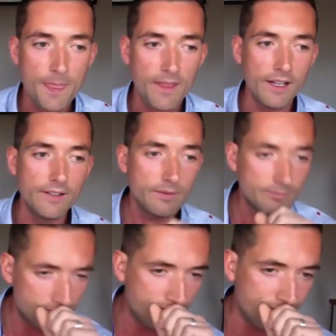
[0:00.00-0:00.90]
And
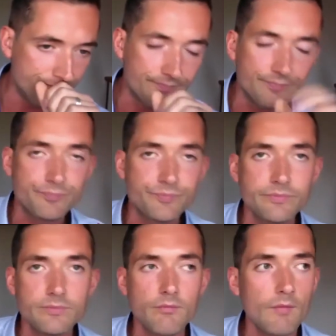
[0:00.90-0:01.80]

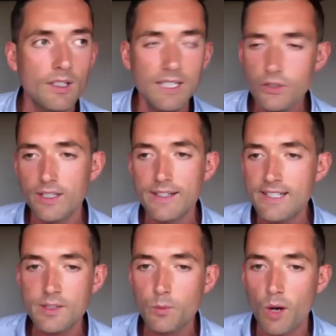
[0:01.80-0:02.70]
Literally, this
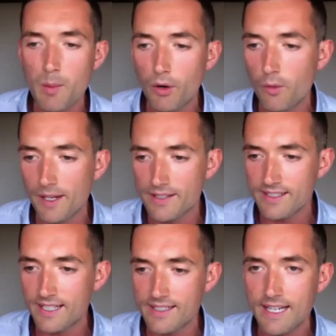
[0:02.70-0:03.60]
is what I put all my
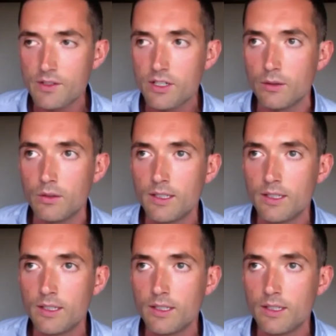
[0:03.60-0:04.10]
success down to.